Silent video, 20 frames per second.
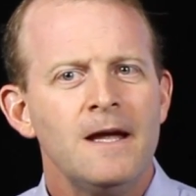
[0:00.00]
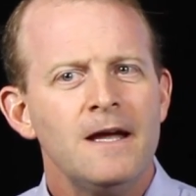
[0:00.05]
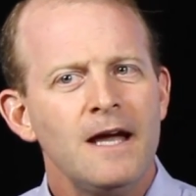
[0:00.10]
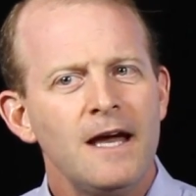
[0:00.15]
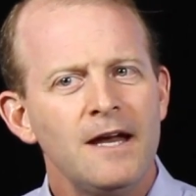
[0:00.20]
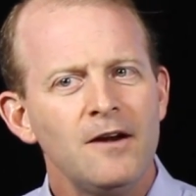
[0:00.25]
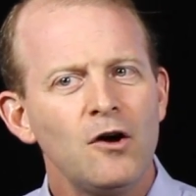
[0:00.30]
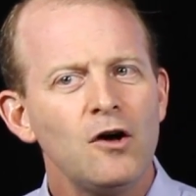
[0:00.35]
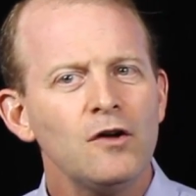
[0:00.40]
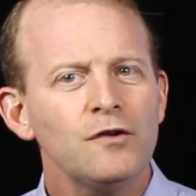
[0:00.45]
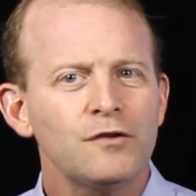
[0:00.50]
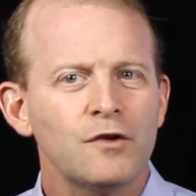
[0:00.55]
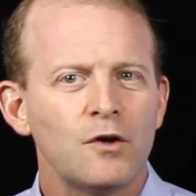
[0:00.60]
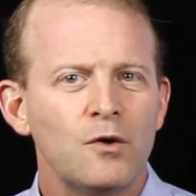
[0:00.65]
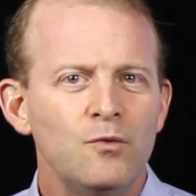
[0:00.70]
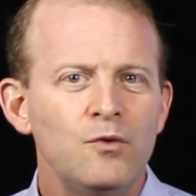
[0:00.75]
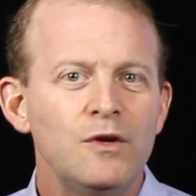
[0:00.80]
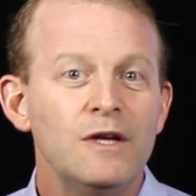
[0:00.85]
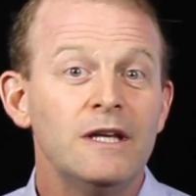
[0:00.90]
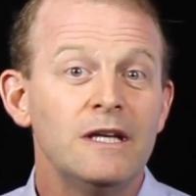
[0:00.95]
And
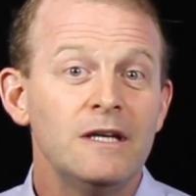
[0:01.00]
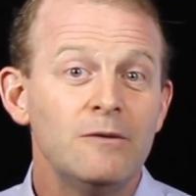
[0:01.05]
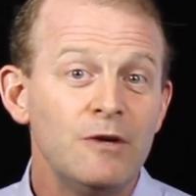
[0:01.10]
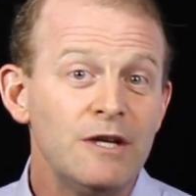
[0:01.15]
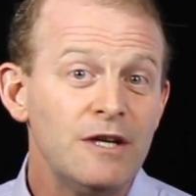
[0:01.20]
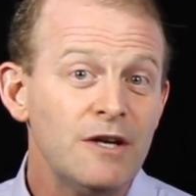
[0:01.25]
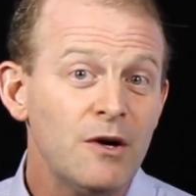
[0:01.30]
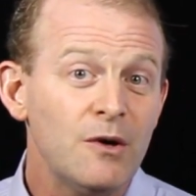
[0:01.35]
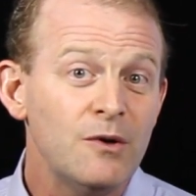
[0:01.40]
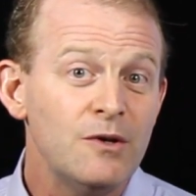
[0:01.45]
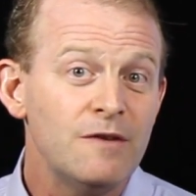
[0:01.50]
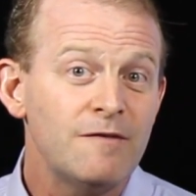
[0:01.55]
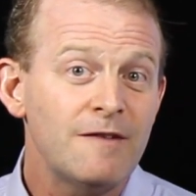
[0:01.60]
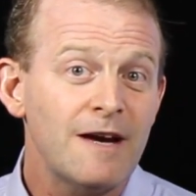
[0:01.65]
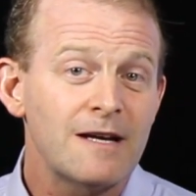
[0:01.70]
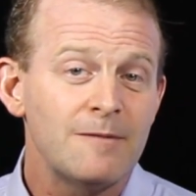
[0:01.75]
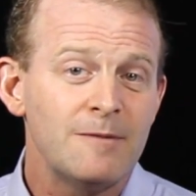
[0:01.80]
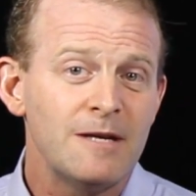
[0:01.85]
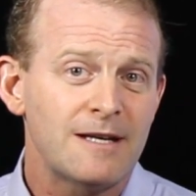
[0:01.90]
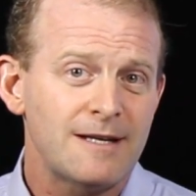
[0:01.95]
also, really, we know you've
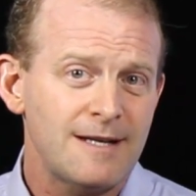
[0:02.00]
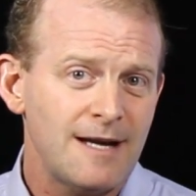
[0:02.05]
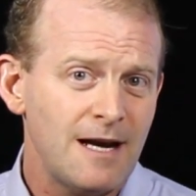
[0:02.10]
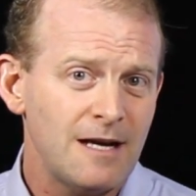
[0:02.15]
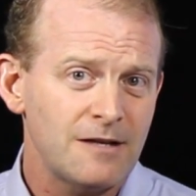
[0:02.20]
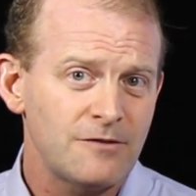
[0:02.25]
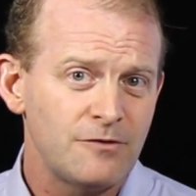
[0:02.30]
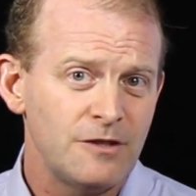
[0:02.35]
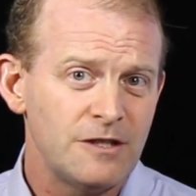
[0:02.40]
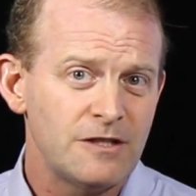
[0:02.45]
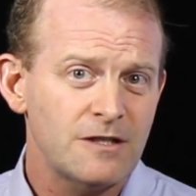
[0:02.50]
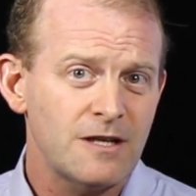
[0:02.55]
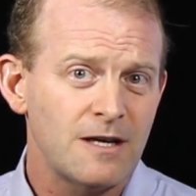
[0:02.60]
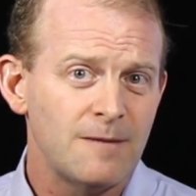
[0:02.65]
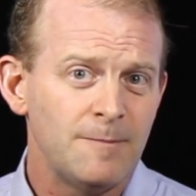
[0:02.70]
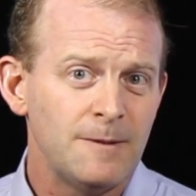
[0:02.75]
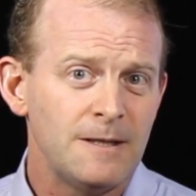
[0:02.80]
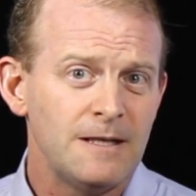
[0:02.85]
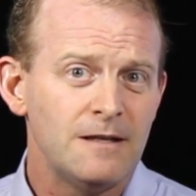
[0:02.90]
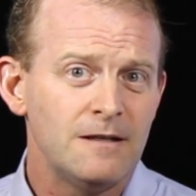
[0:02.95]
got to be a cash-rich
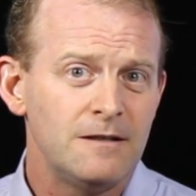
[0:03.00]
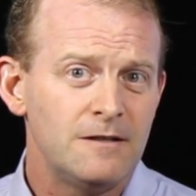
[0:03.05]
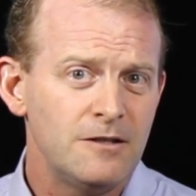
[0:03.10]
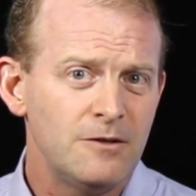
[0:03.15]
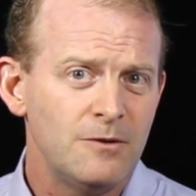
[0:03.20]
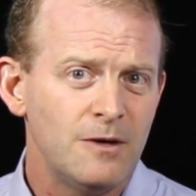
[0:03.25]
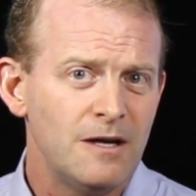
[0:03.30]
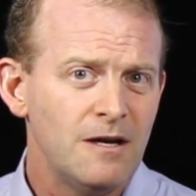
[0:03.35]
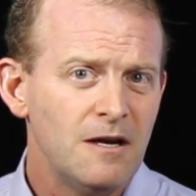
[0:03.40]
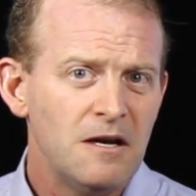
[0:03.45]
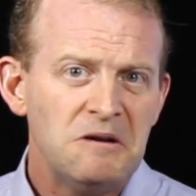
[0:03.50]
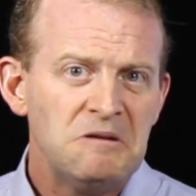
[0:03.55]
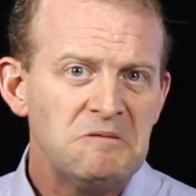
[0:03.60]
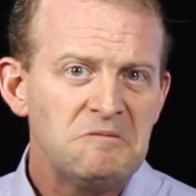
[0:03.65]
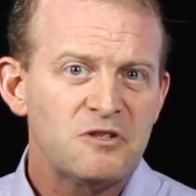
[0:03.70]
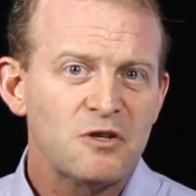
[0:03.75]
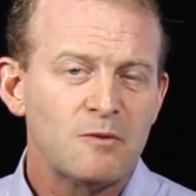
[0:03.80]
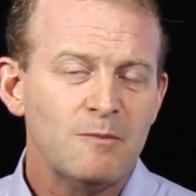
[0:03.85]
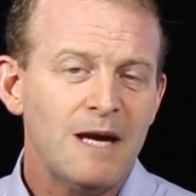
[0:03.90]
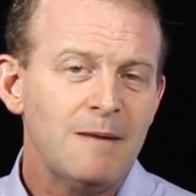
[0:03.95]
company to do it.
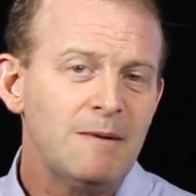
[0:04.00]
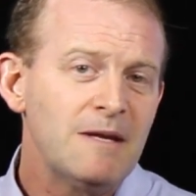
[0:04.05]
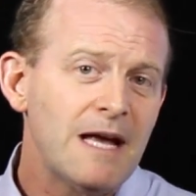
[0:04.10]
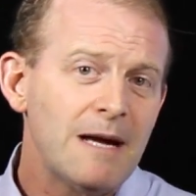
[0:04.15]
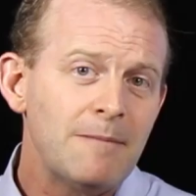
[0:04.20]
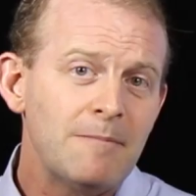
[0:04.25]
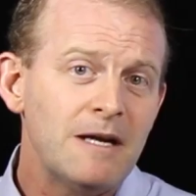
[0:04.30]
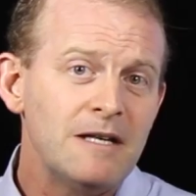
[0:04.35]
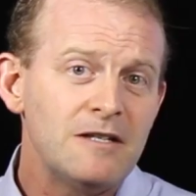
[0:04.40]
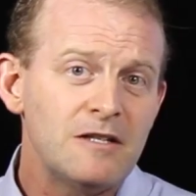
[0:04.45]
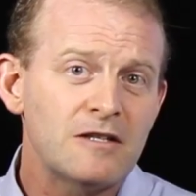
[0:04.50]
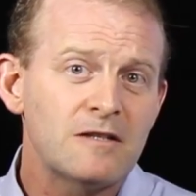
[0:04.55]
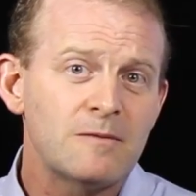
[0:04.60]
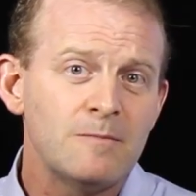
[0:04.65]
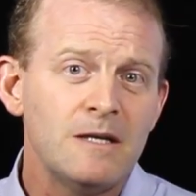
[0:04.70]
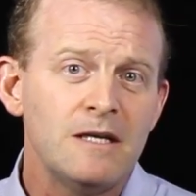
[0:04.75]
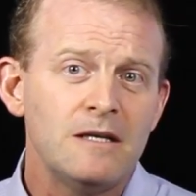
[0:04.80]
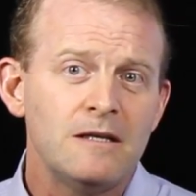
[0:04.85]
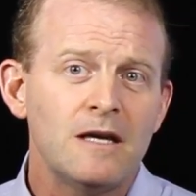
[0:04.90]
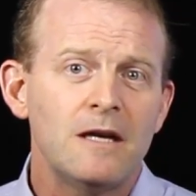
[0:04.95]
So maybe that may just
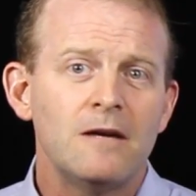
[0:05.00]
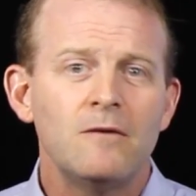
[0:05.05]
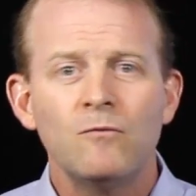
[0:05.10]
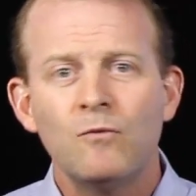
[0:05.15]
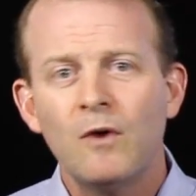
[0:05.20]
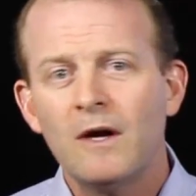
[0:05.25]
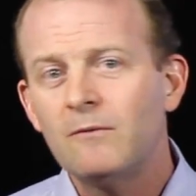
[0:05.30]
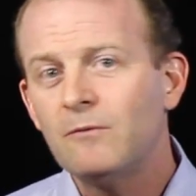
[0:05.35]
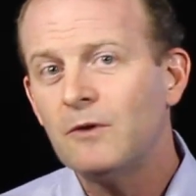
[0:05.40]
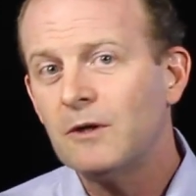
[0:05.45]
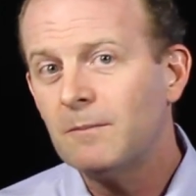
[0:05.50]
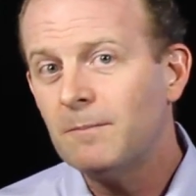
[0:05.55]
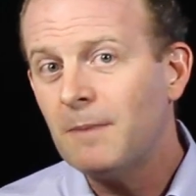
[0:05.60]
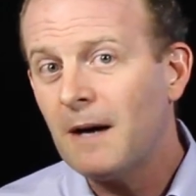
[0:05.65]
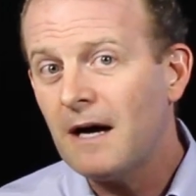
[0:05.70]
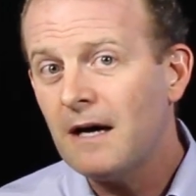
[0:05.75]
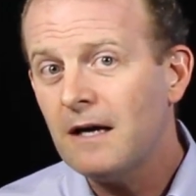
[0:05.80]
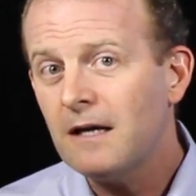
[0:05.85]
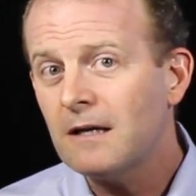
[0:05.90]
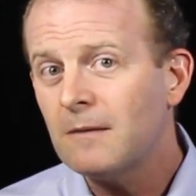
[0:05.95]
mean that when we're
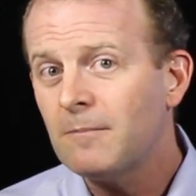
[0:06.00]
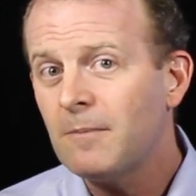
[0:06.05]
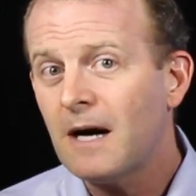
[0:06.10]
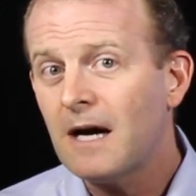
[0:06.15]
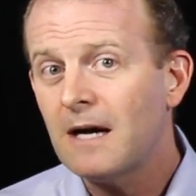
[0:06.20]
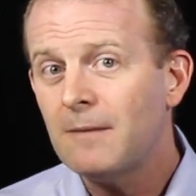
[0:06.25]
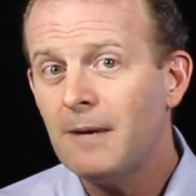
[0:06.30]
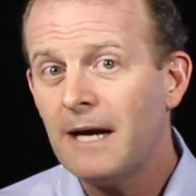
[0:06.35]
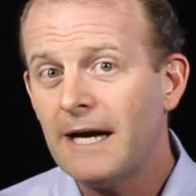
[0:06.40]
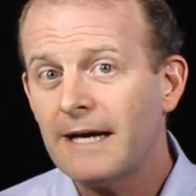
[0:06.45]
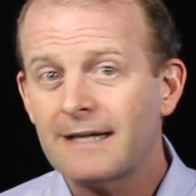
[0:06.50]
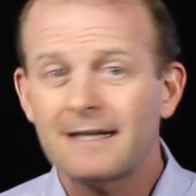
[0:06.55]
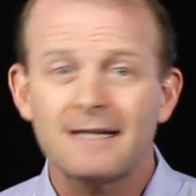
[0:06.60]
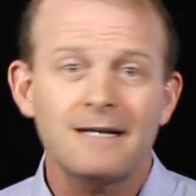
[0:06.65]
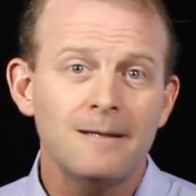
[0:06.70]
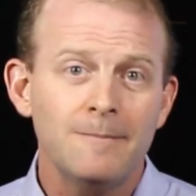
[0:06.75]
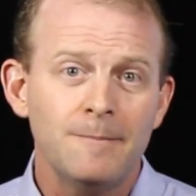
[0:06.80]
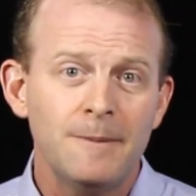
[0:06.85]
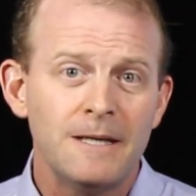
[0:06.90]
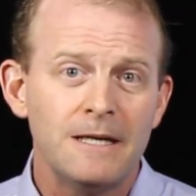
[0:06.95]
buying a buyback
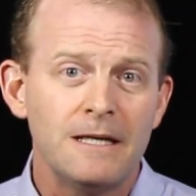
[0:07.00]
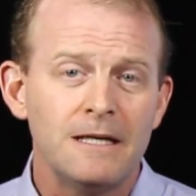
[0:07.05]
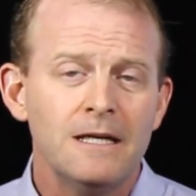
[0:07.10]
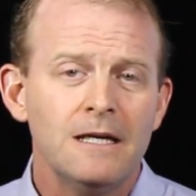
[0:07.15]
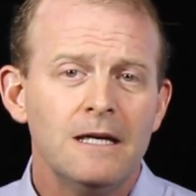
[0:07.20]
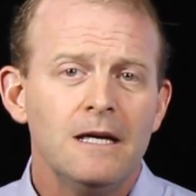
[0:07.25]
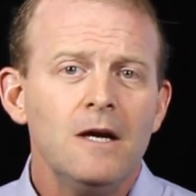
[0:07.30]
company